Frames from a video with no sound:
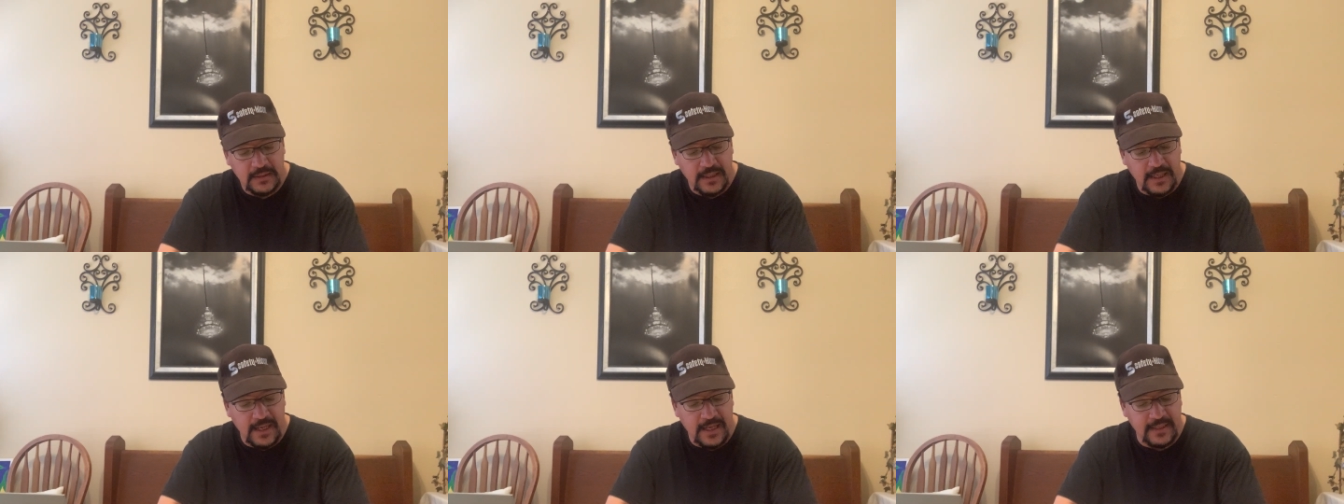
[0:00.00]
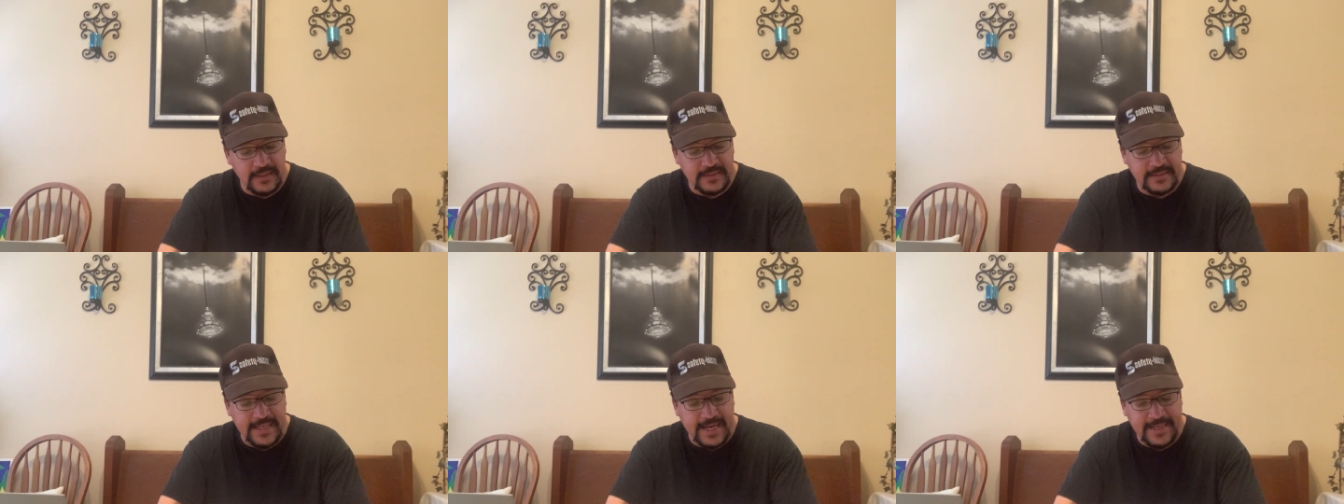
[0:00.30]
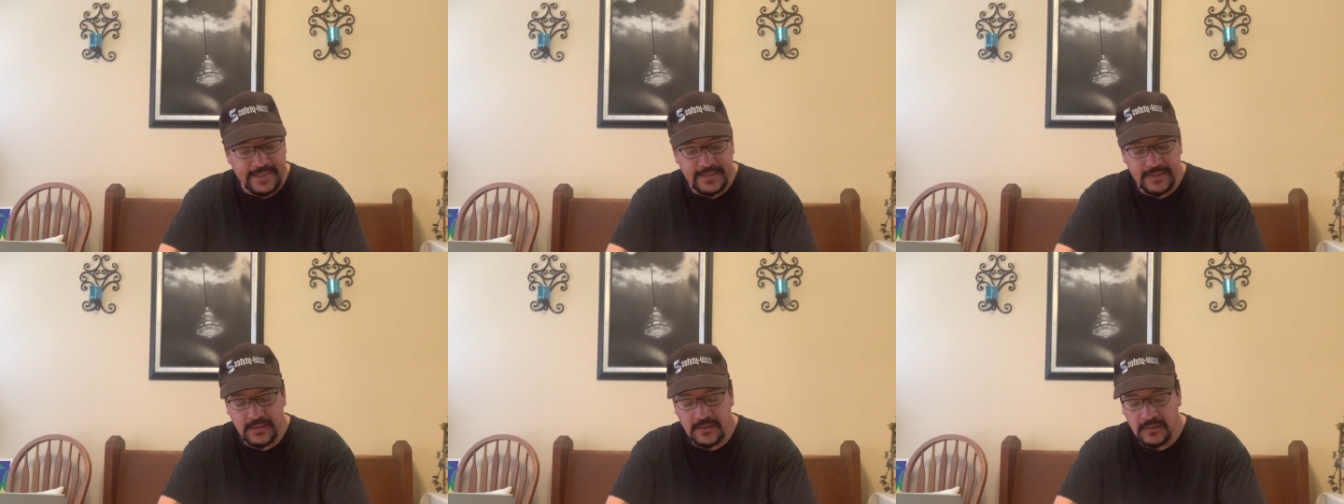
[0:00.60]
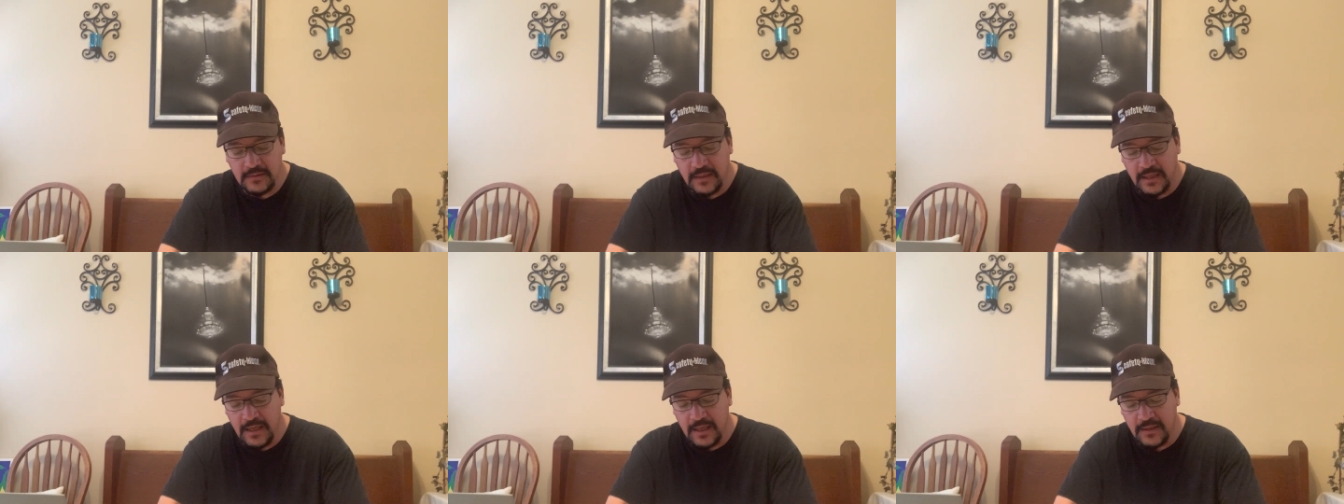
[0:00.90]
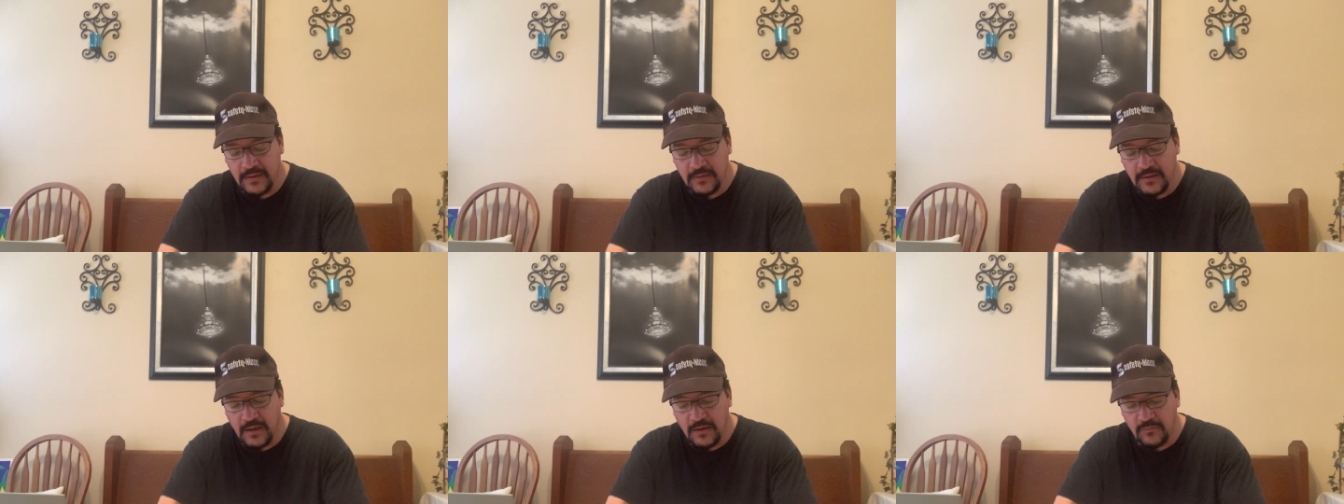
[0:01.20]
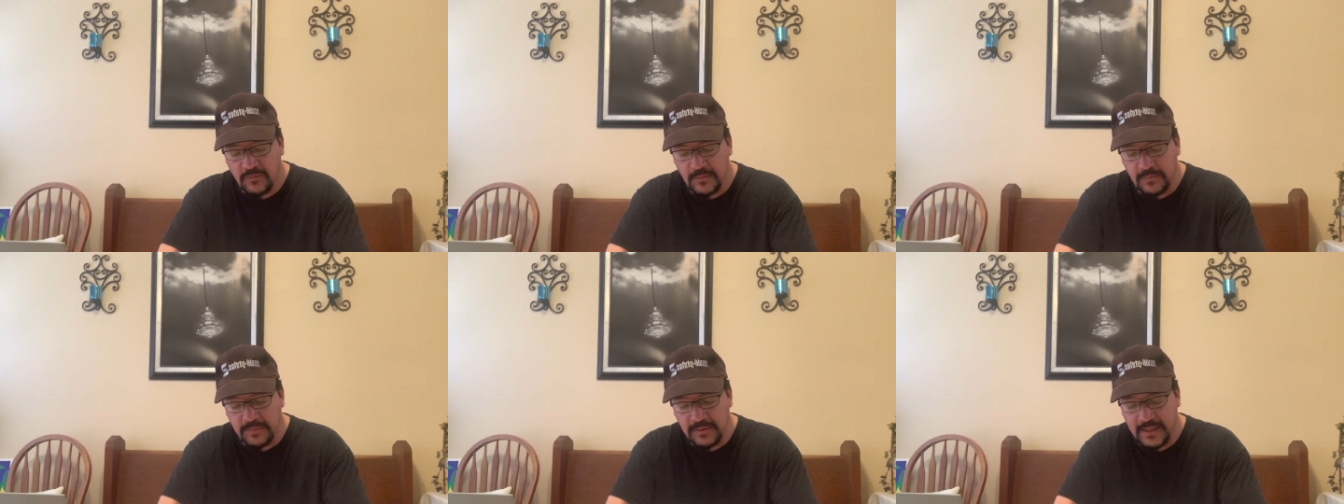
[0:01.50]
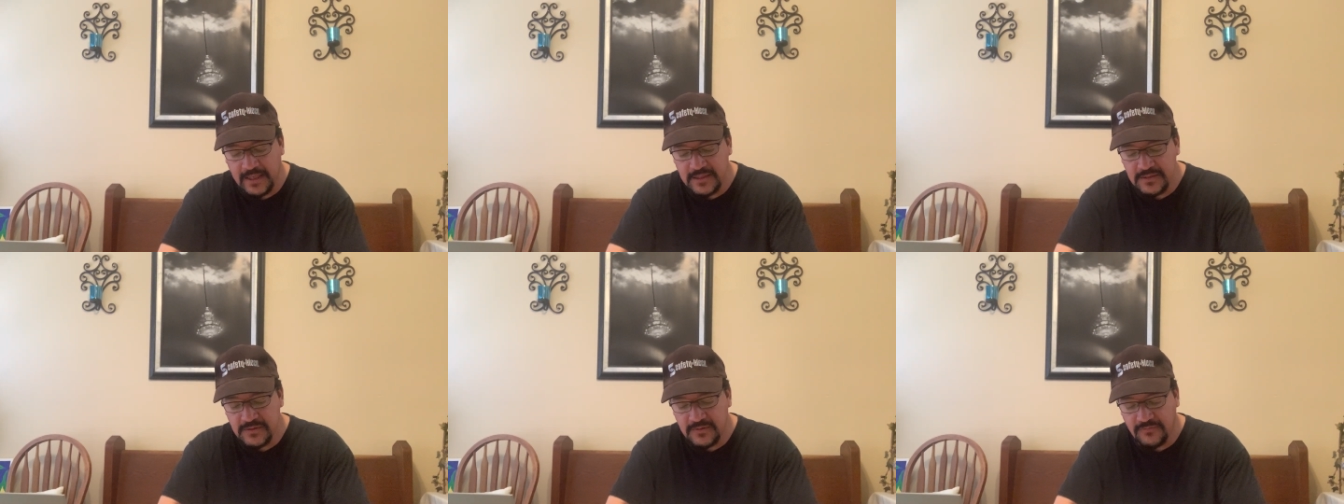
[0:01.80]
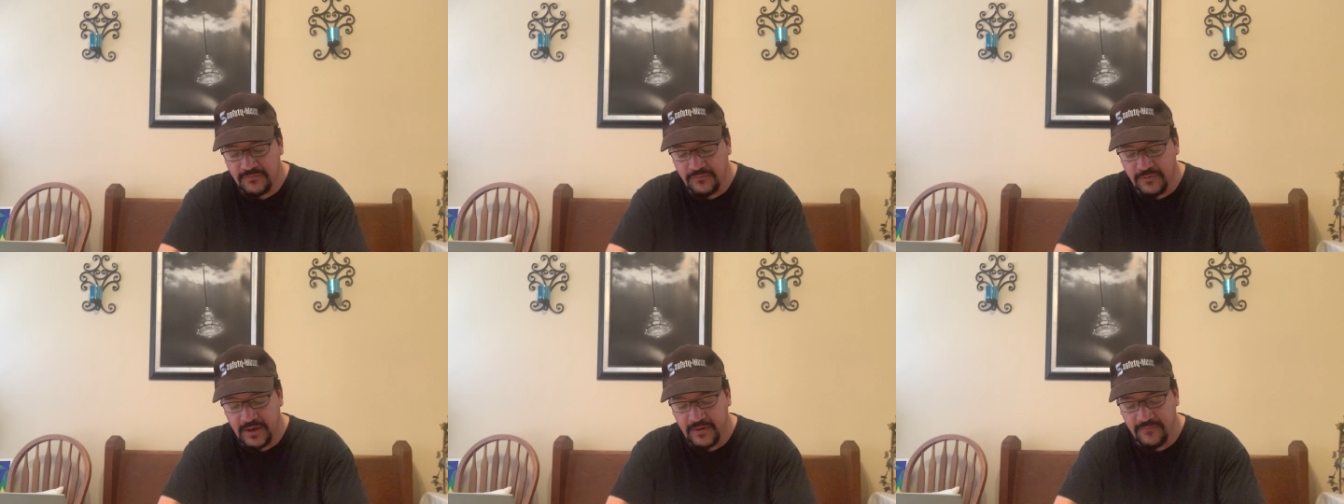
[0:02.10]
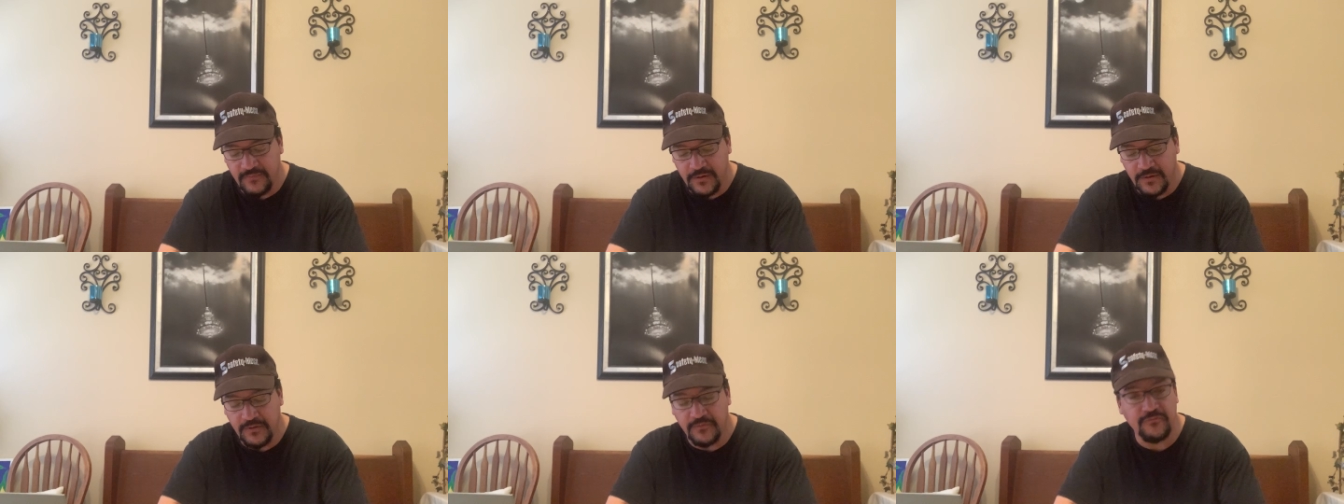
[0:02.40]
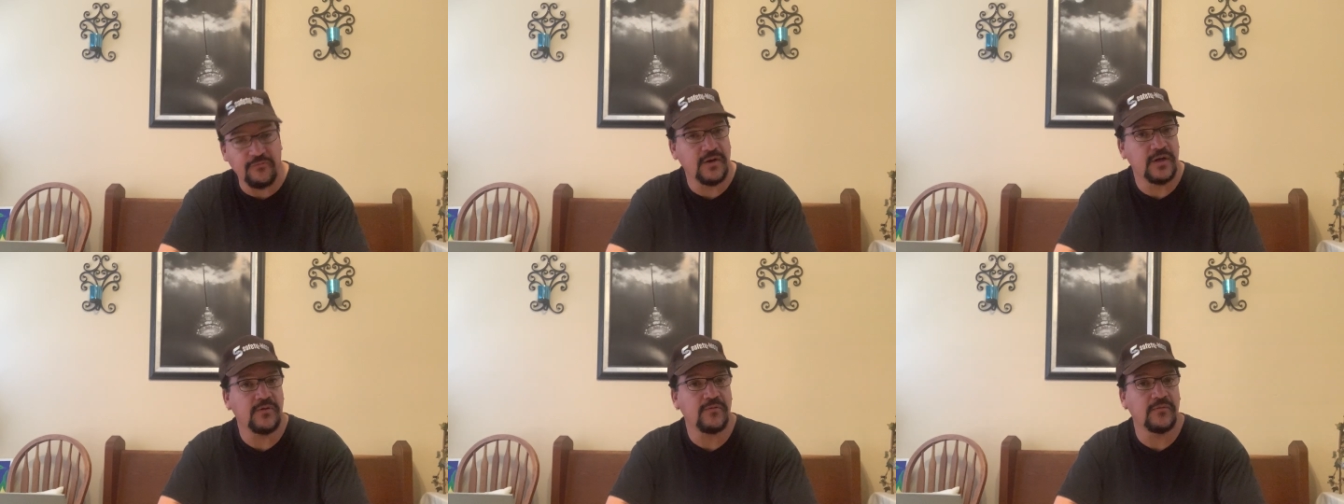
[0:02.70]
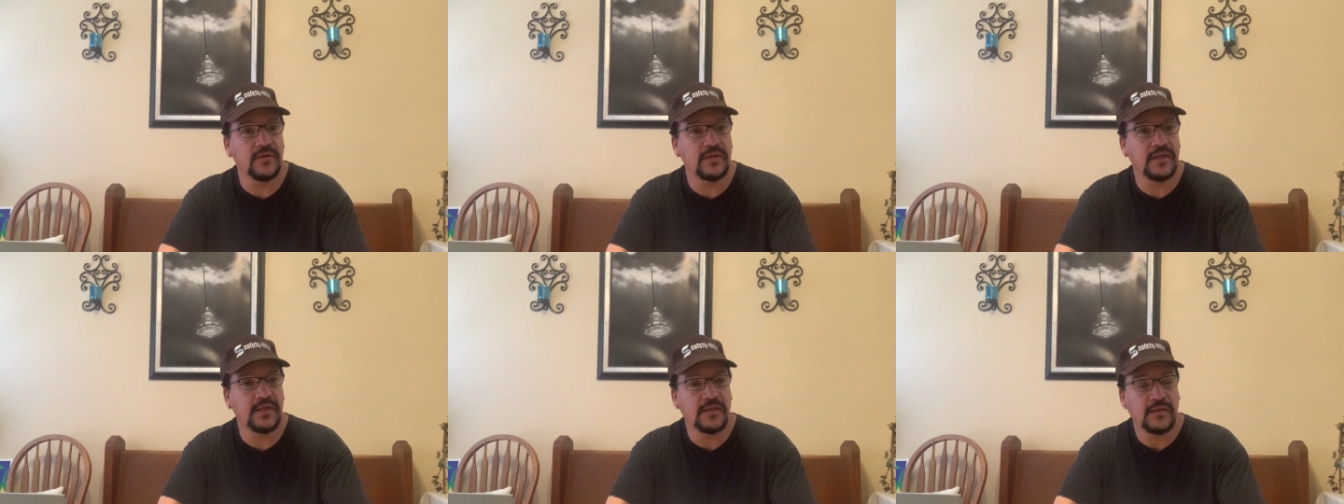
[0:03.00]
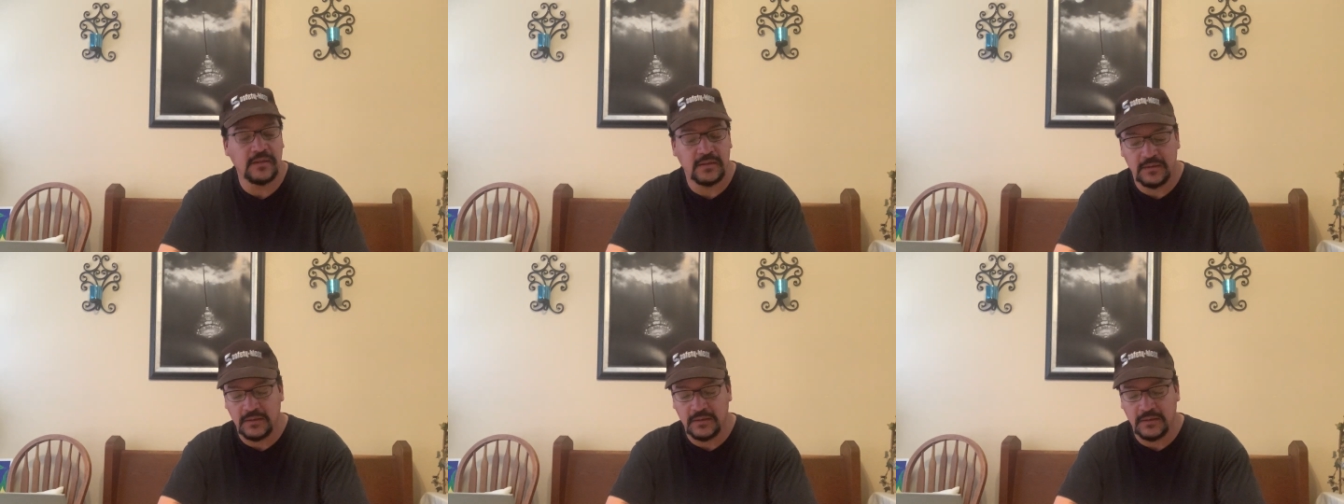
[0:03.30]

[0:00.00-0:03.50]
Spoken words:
and dated and replaced very frequently.